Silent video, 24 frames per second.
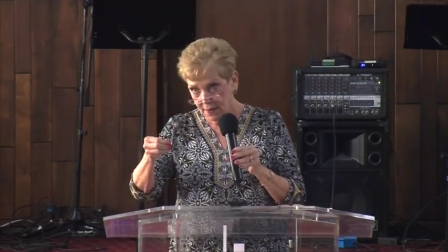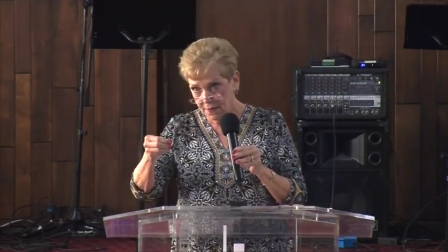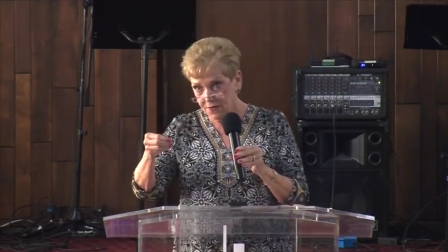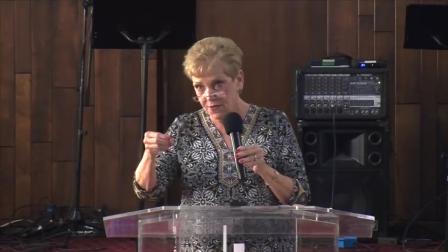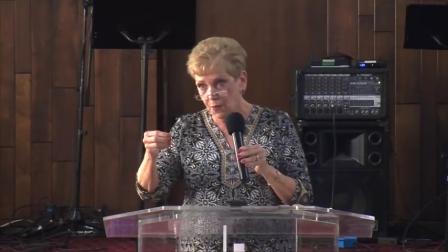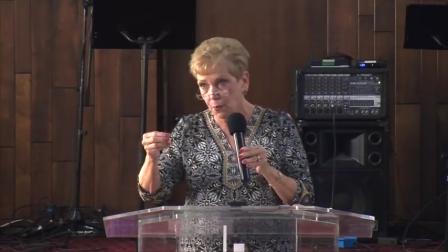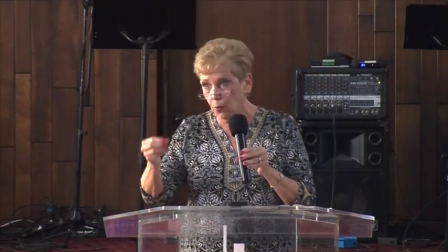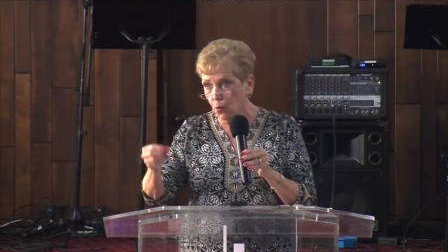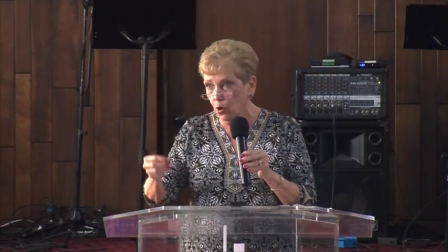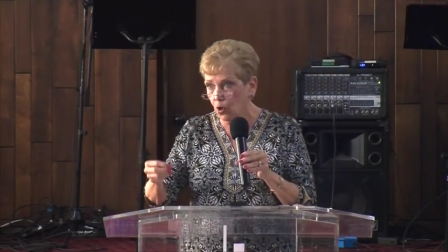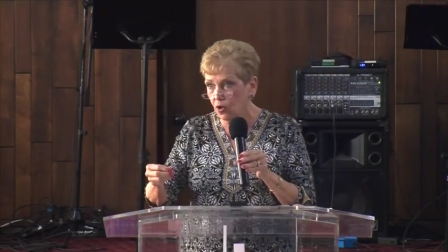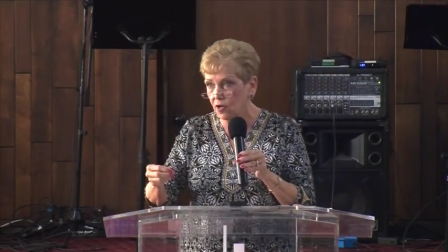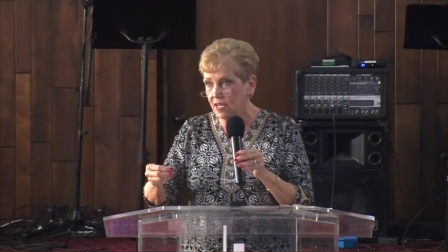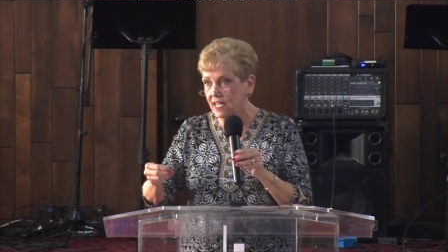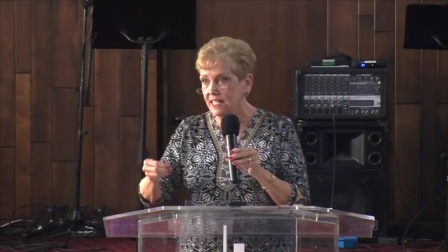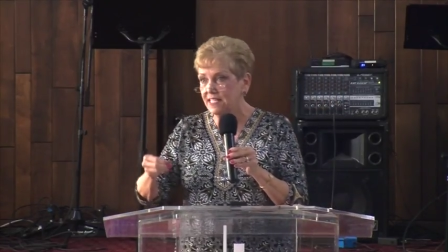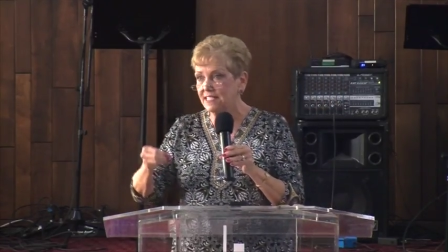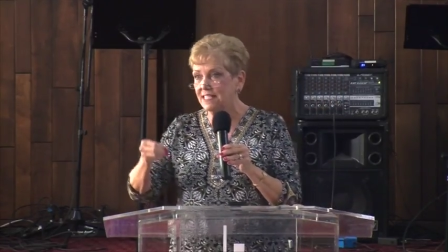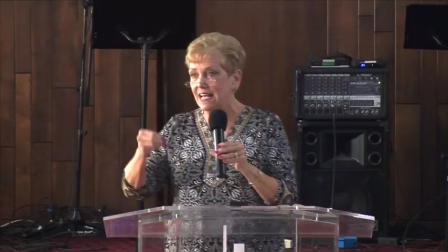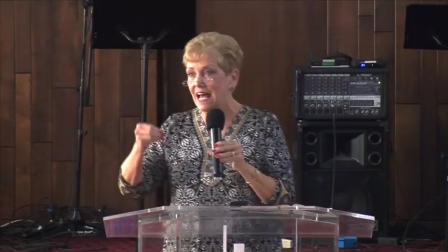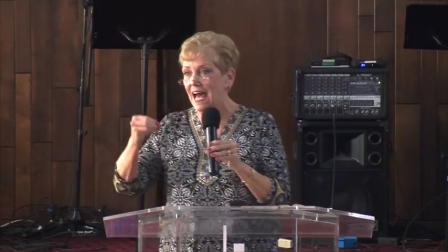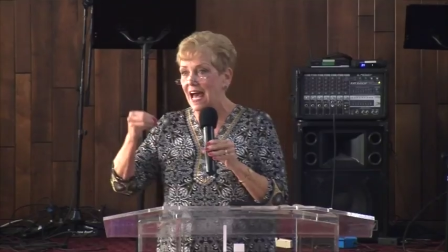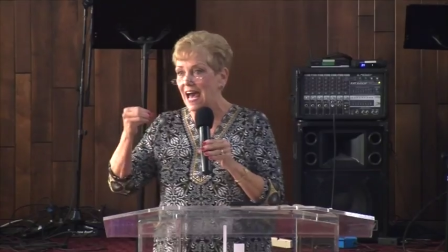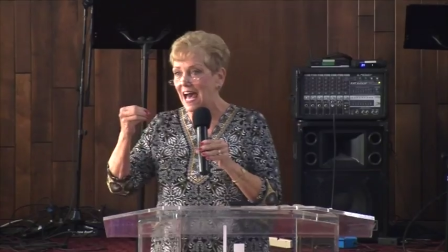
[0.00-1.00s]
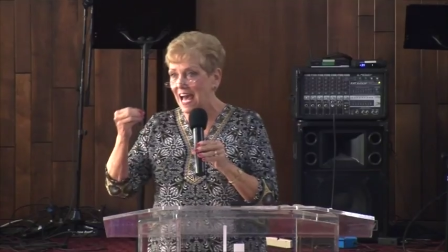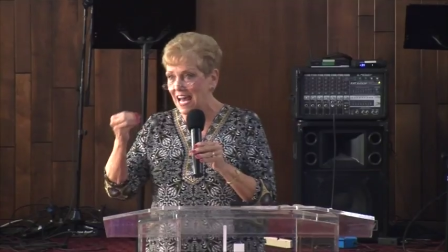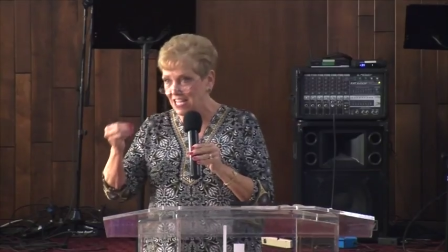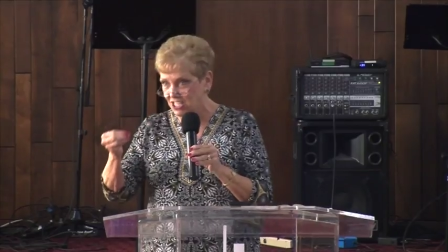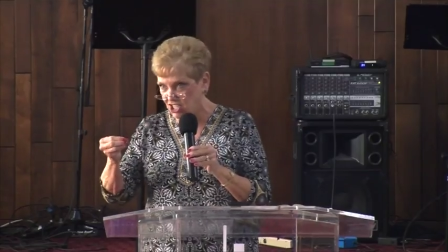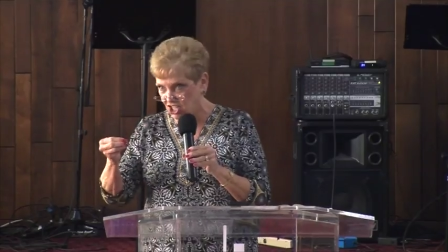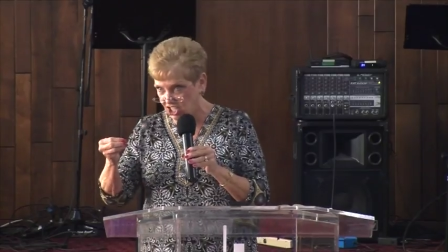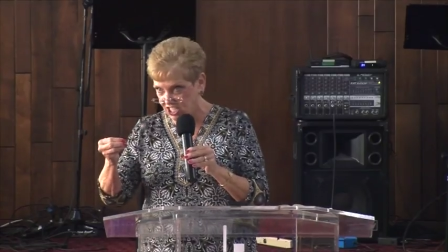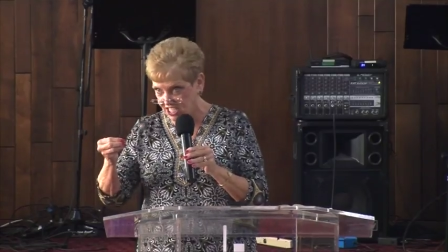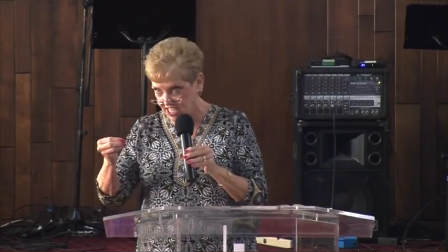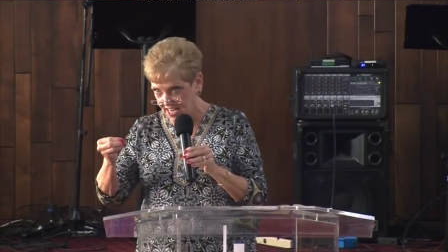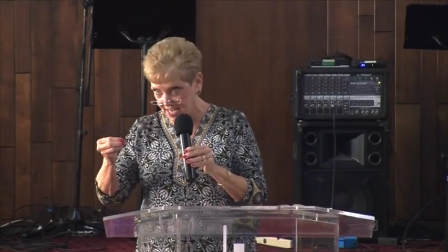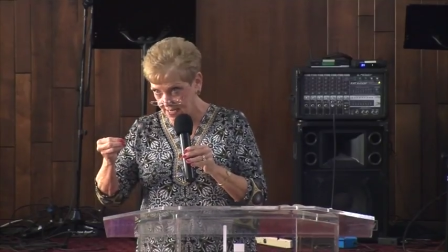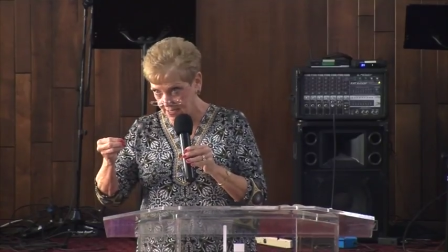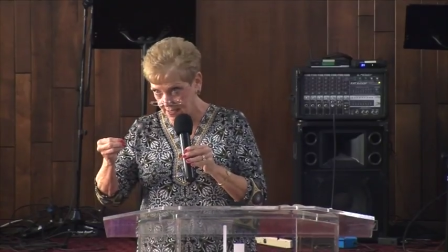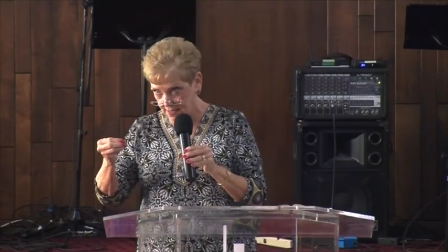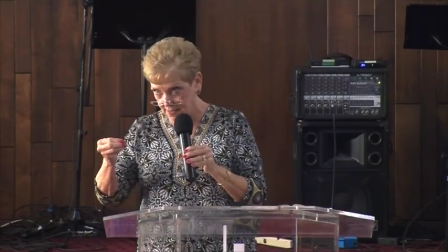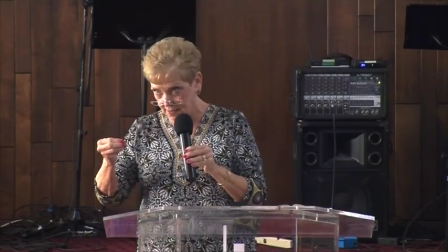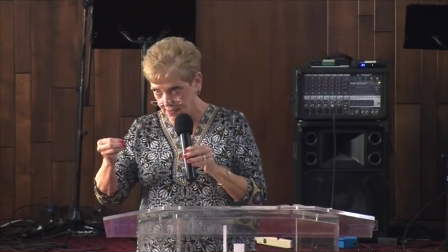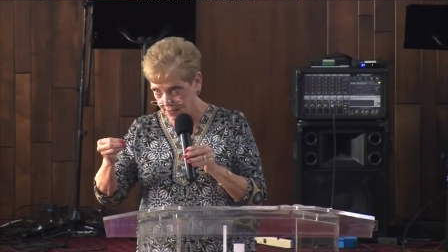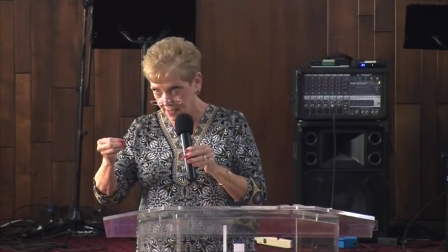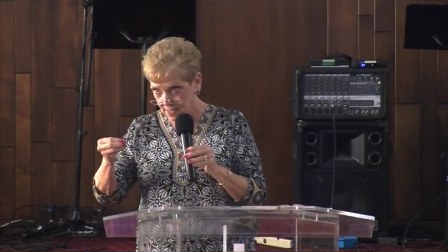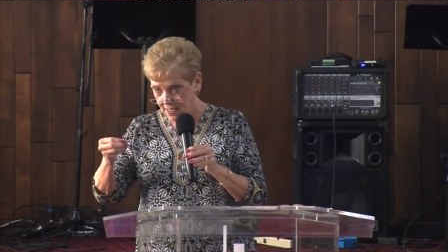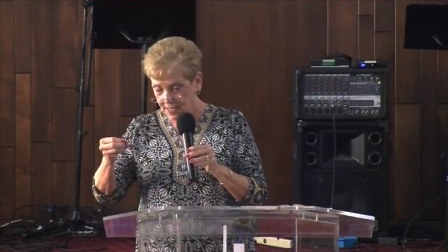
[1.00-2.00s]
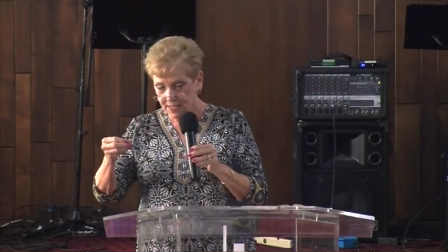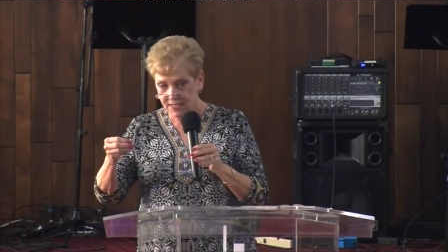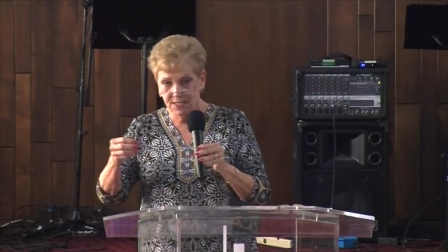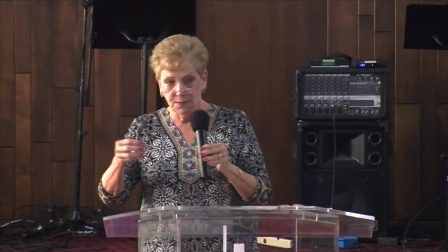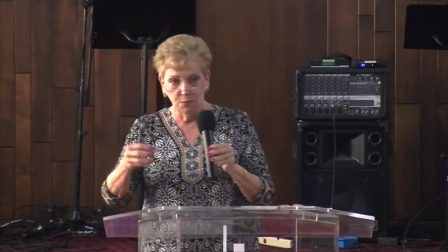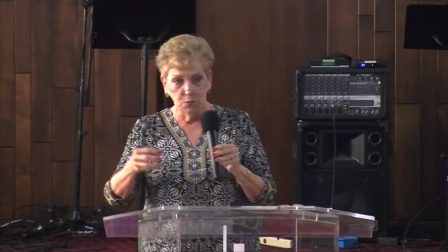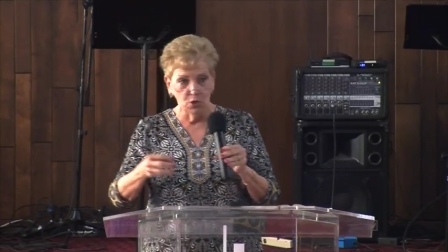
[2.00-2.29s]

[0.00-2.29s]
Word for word: the more it's agitated, the